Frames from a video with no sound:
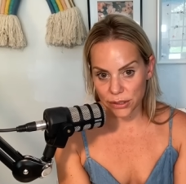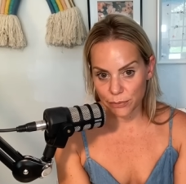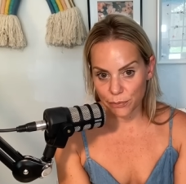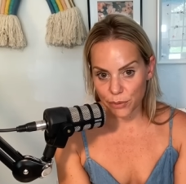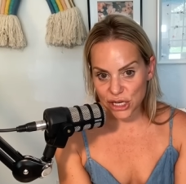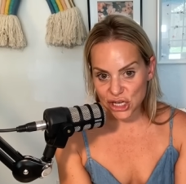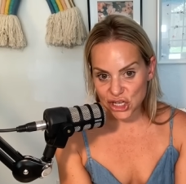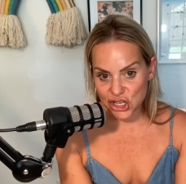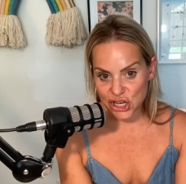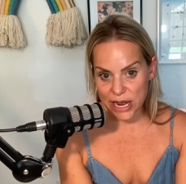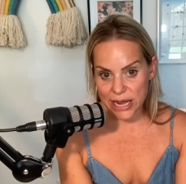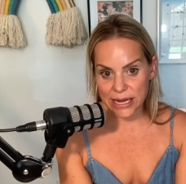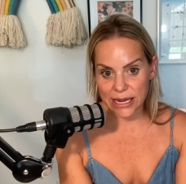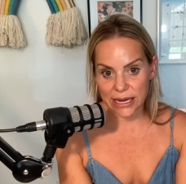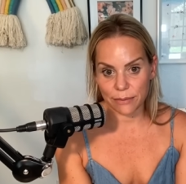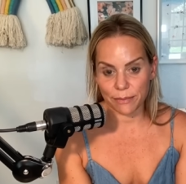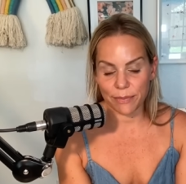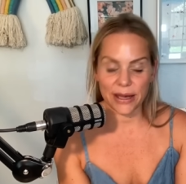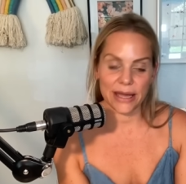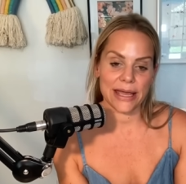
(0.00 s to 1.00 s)
pretty
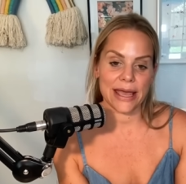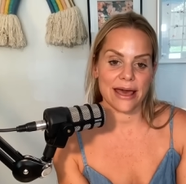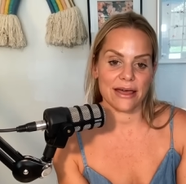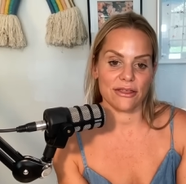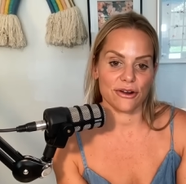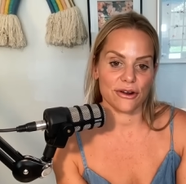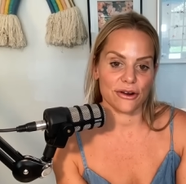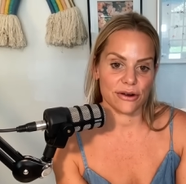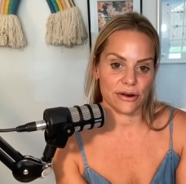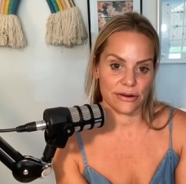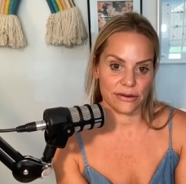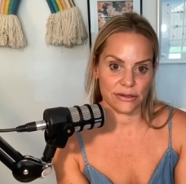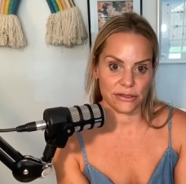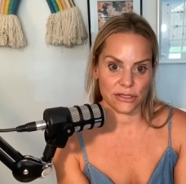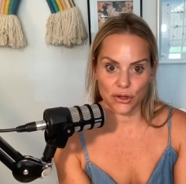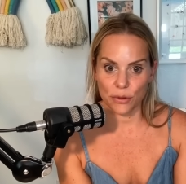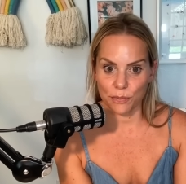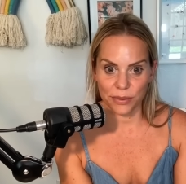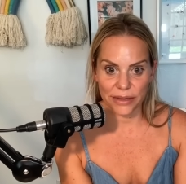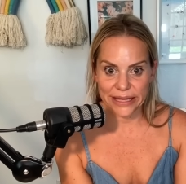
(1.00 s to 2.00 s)
shaken by Heather
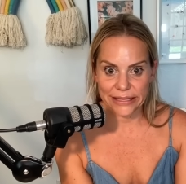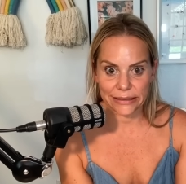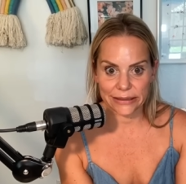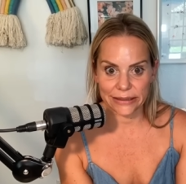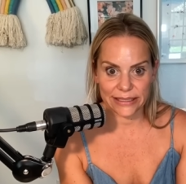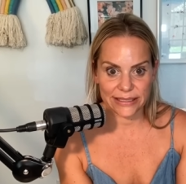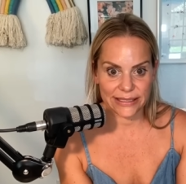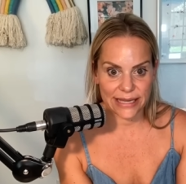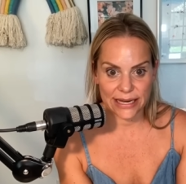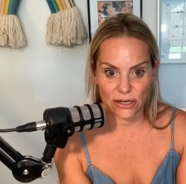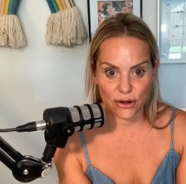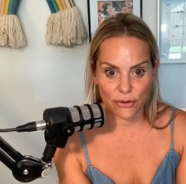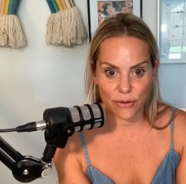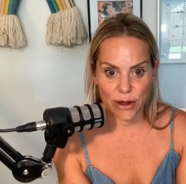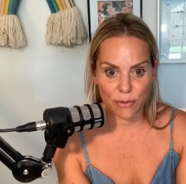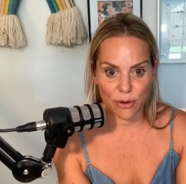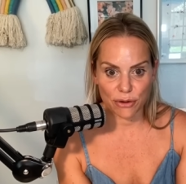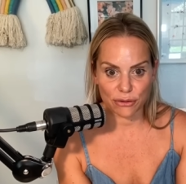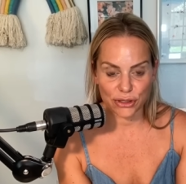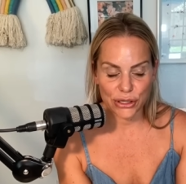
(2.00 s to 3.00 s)
so blatantly saying, no,
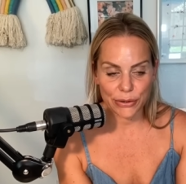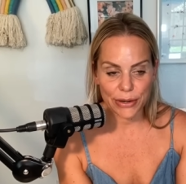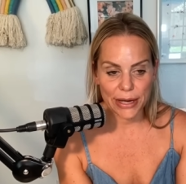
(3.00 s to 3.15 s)
I won't do